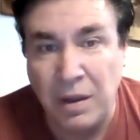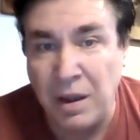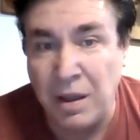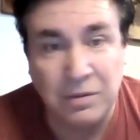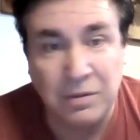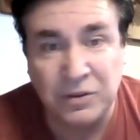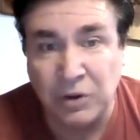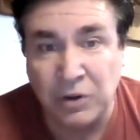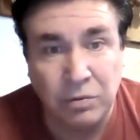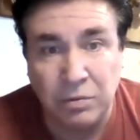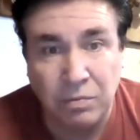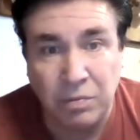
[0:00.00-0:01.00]
And
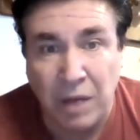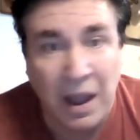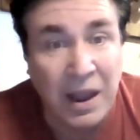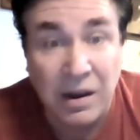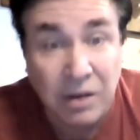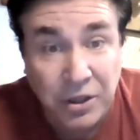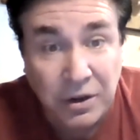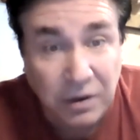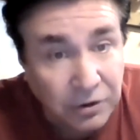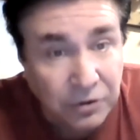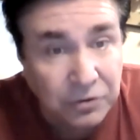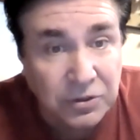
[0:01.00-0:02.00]
so I had nothing to
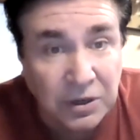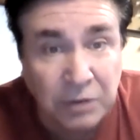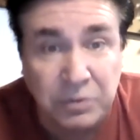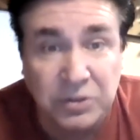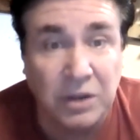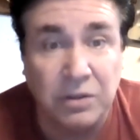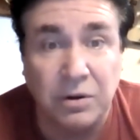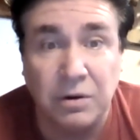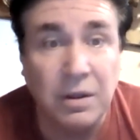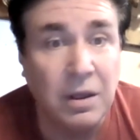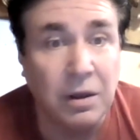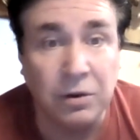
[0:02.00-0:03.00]
lose. It was
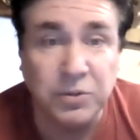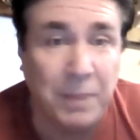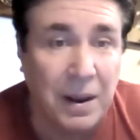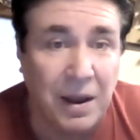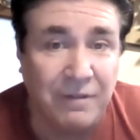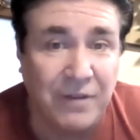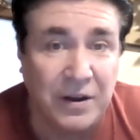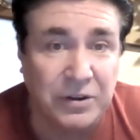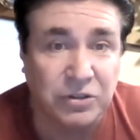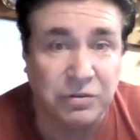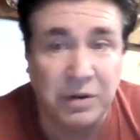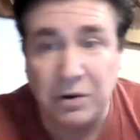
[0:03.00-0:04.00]
either lose my life on the
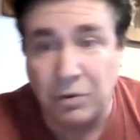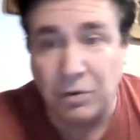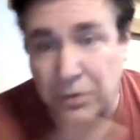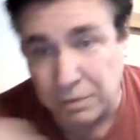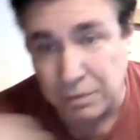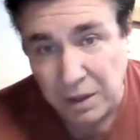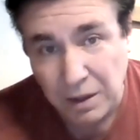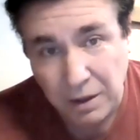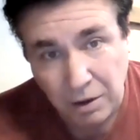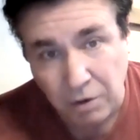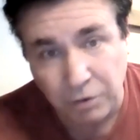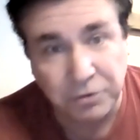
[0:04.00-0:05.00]
street or
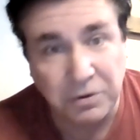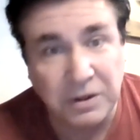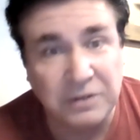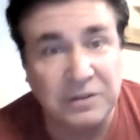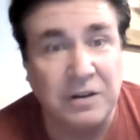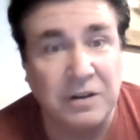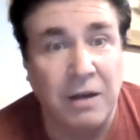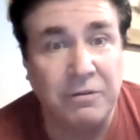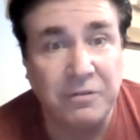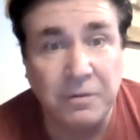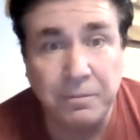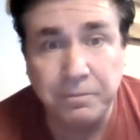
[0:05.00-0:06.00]
go through this
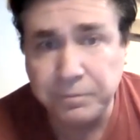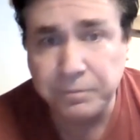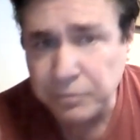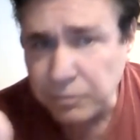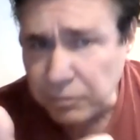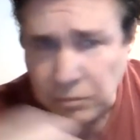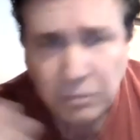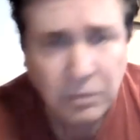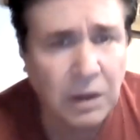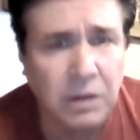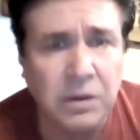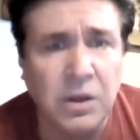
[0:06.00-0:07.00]
stuff,
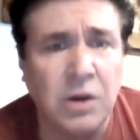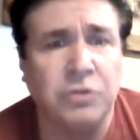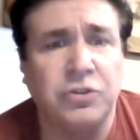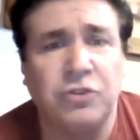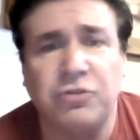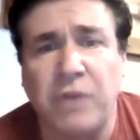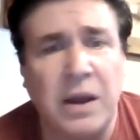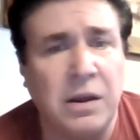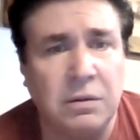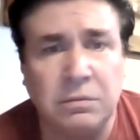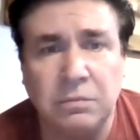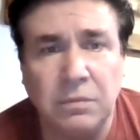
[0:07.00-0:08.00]
you know, to try
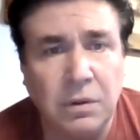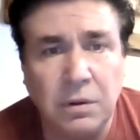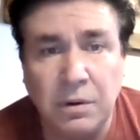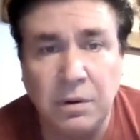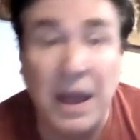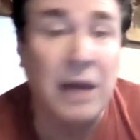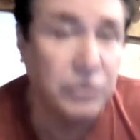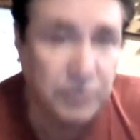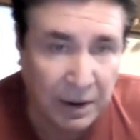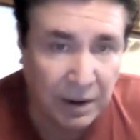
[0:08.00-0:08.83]
to not lose